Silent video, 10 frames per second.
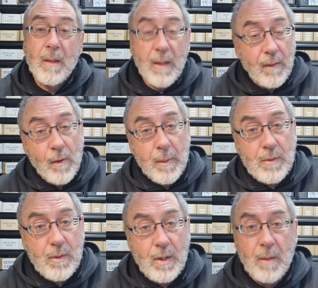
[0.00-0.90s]
Thank you very
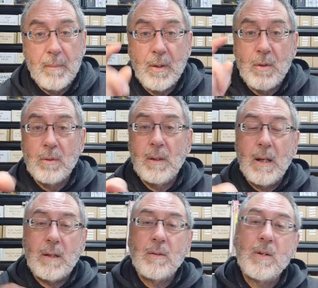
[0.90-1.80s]
much for your time. Good
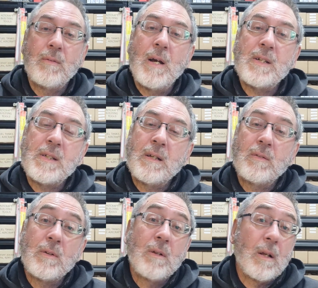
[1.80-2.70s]
luck on your
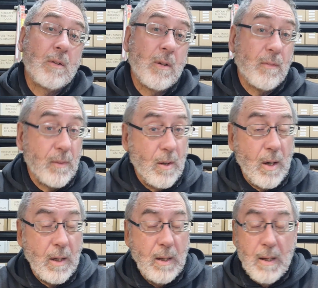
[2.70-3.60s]
racing, good luck on your
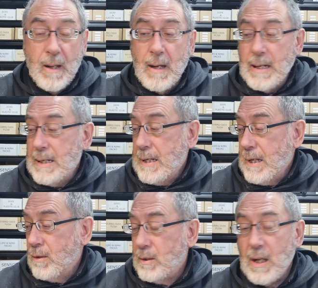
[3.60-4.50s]
flying,
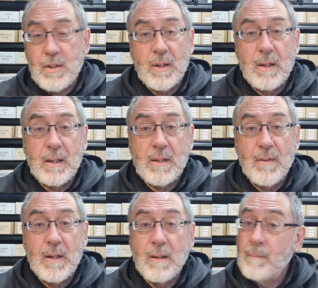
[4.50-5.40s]
and I'll catch you at the
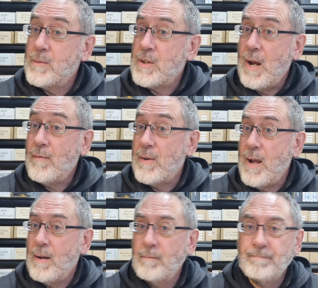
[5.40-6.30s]
next event. Ciao for
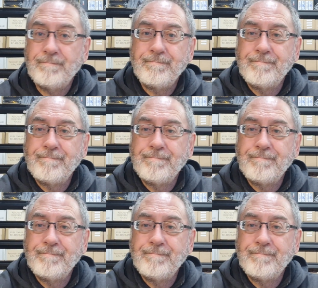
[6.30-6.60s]
now.